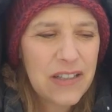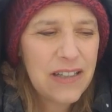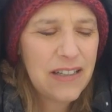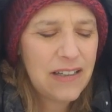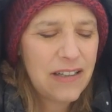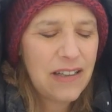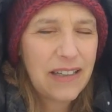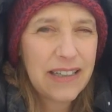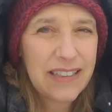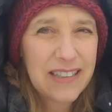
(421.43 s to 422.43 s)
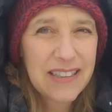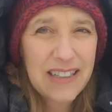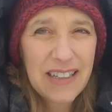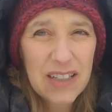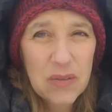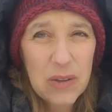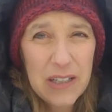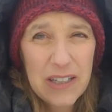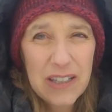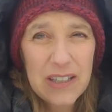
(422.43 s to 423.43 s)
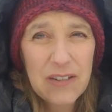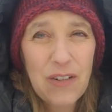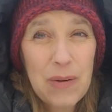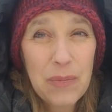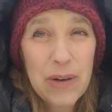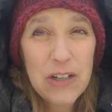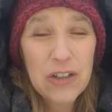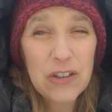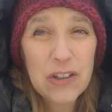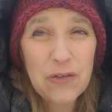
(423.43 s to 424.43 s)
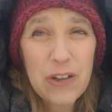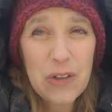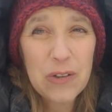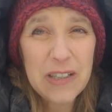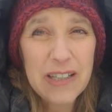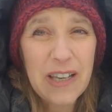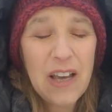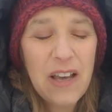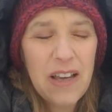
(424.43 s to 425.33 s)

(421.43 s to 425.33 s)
seed, like I said, has within it this vibration, this frequency,